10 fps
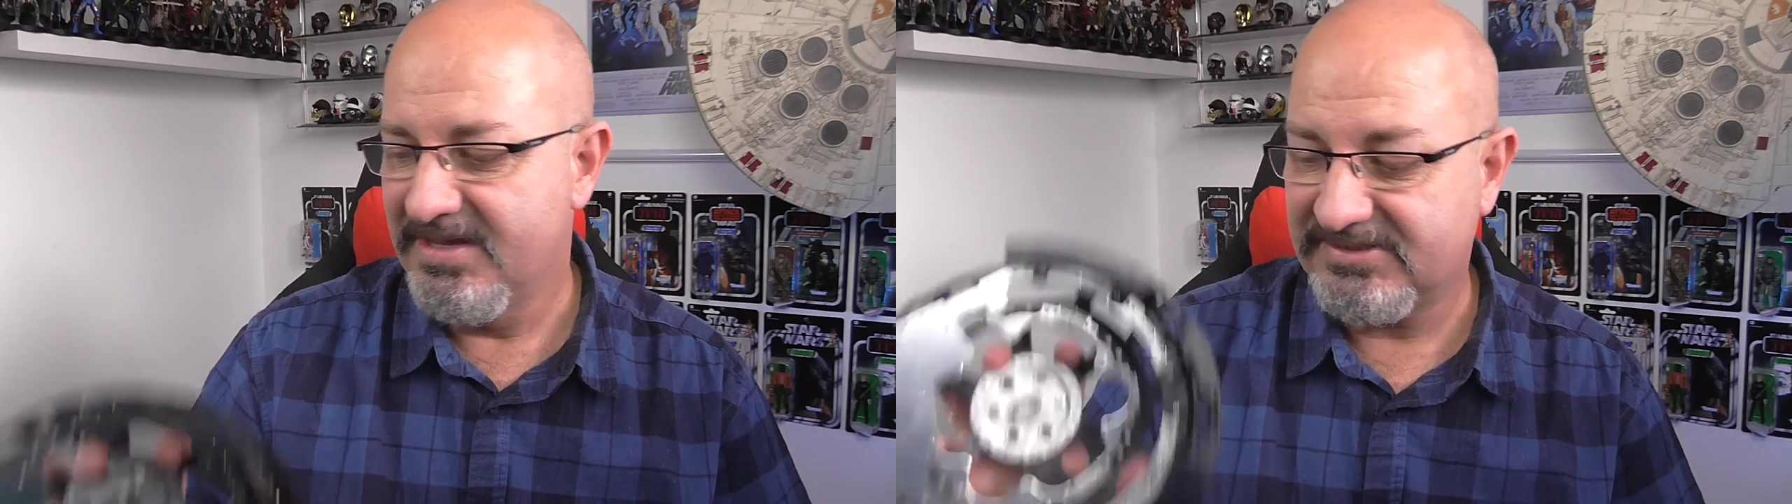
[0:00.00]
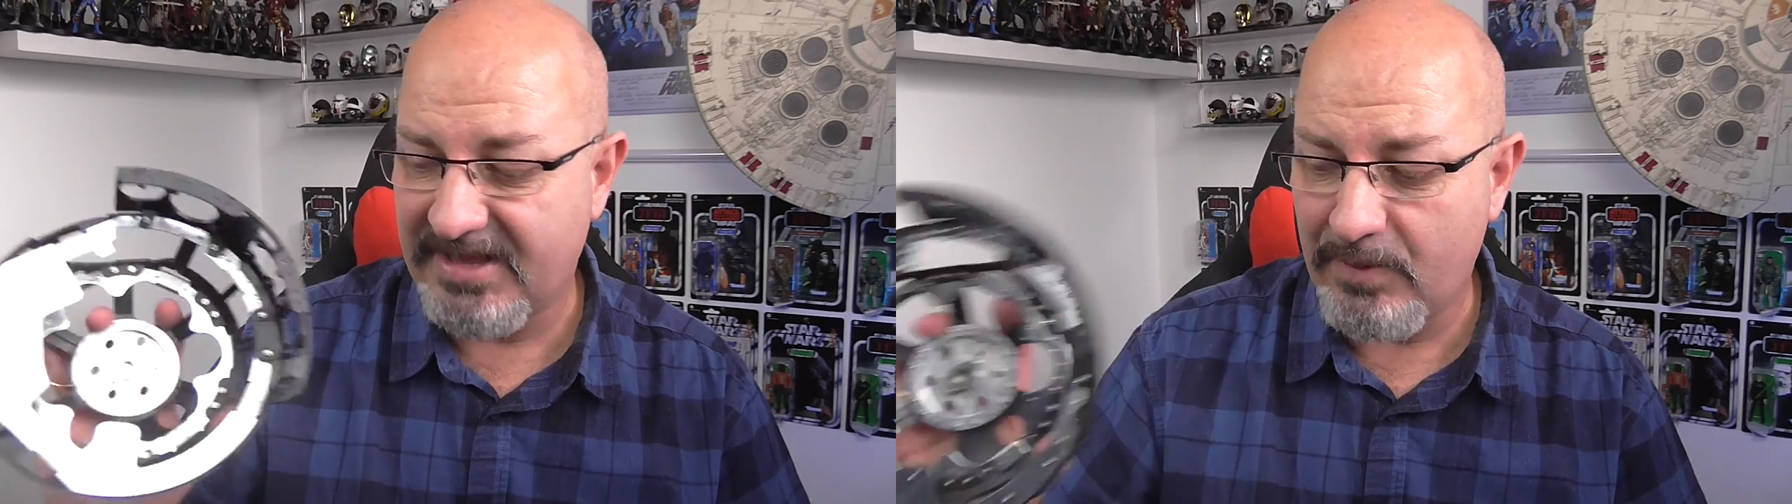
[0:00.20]

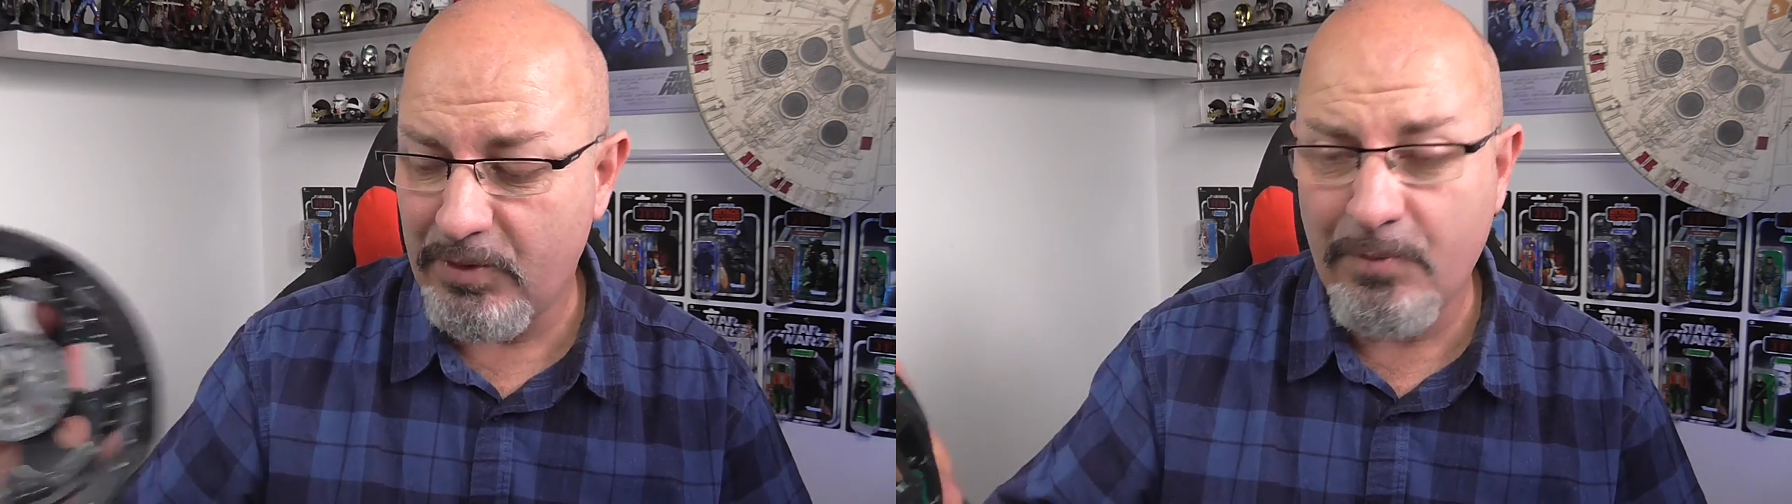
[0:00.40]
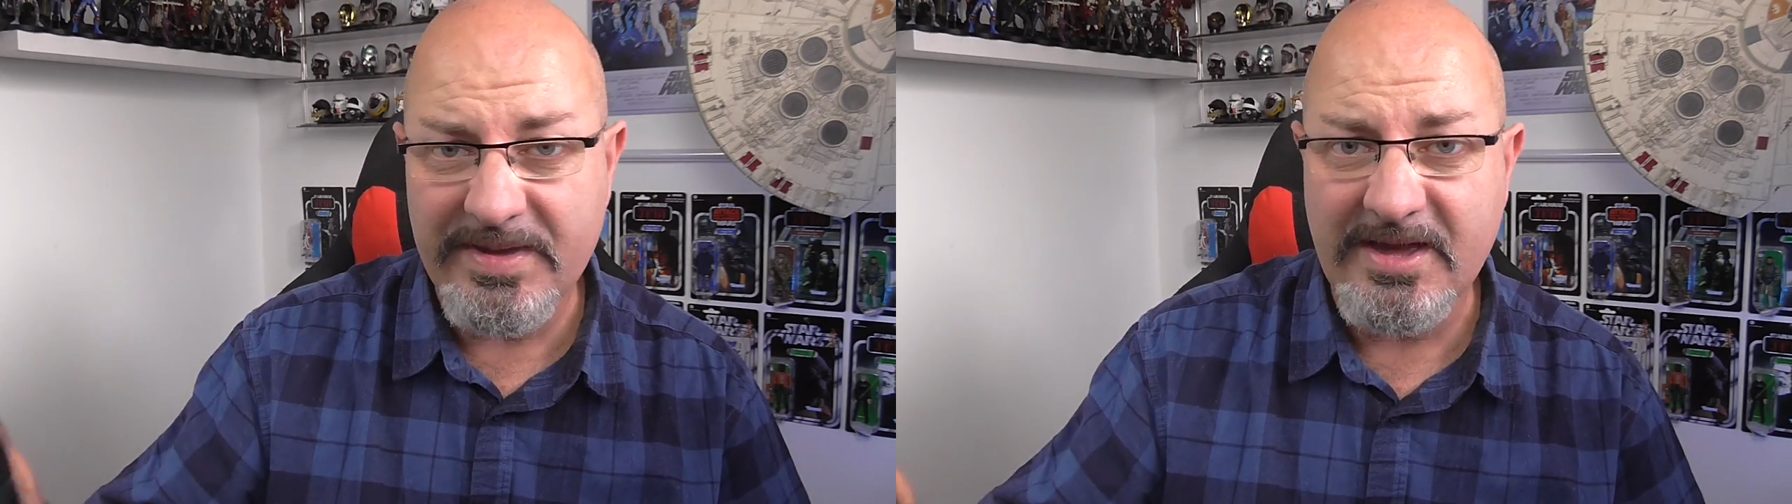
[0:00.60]
So that
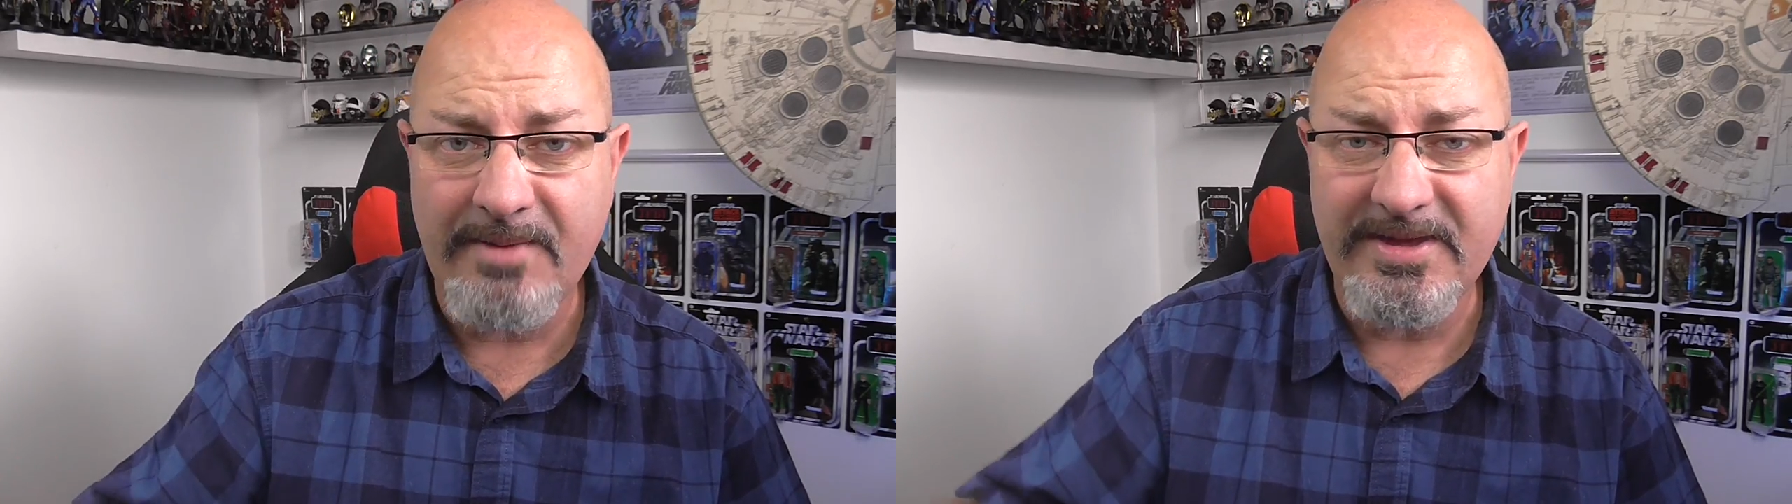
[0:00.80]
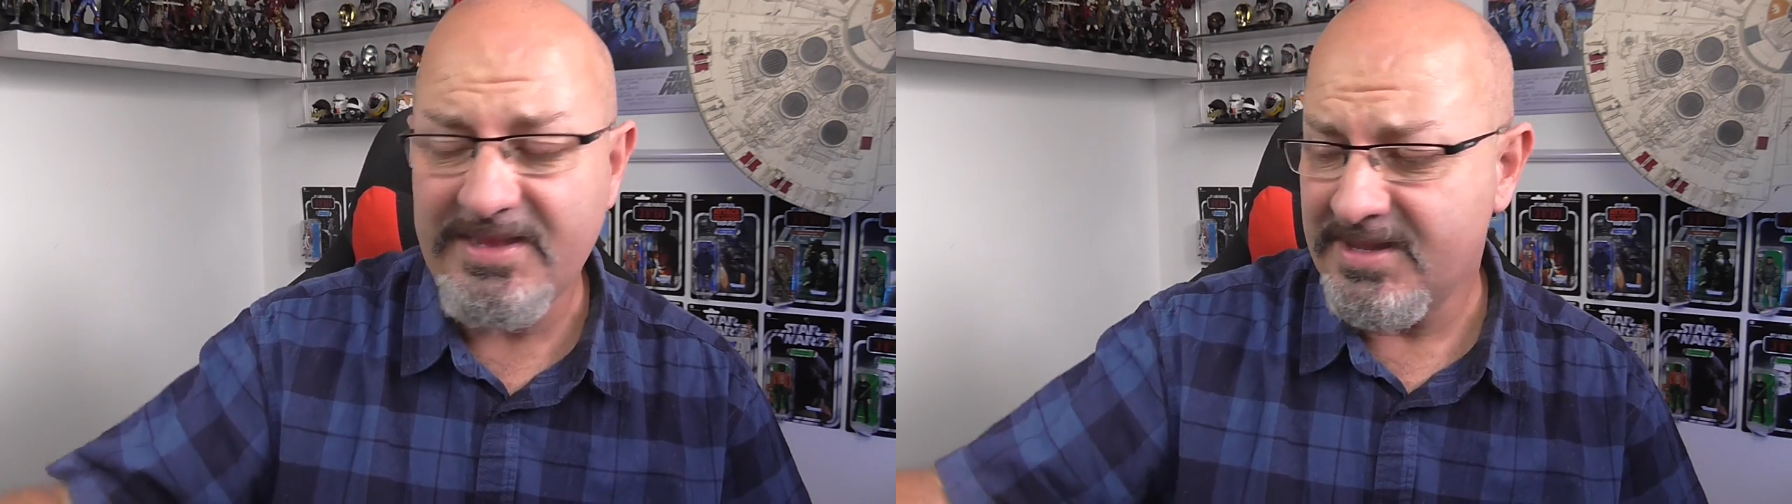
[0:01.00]
will be
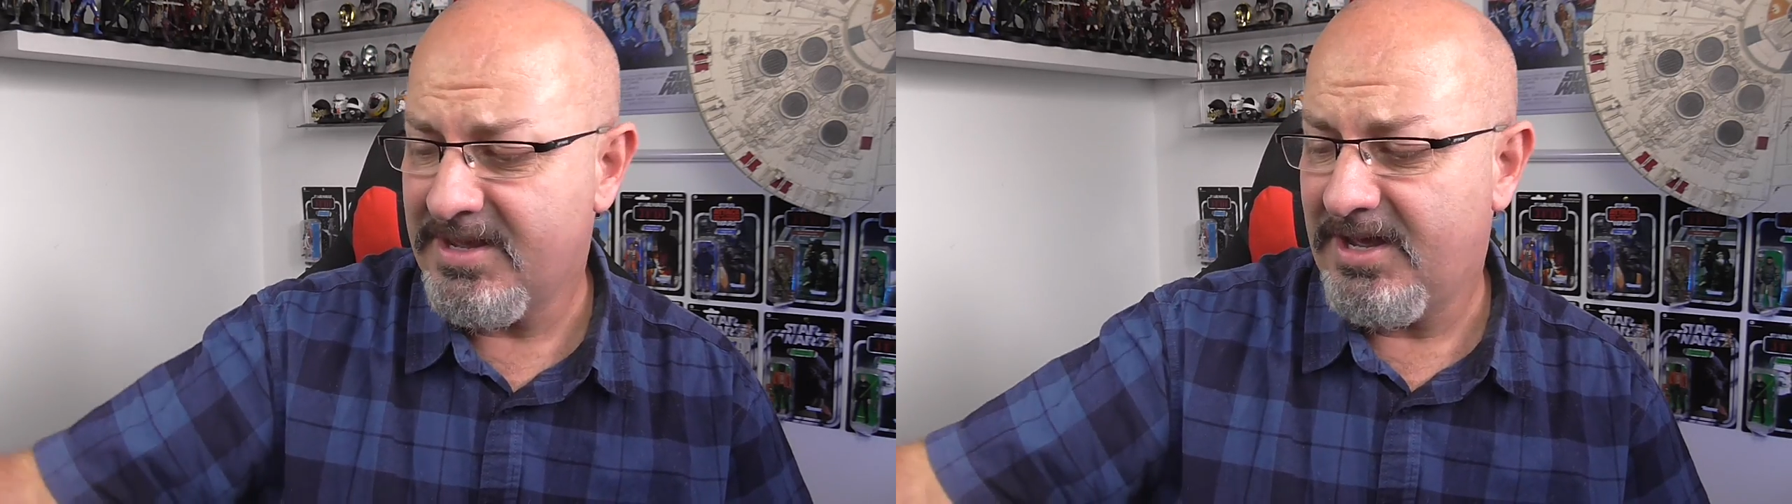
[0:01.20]
coming,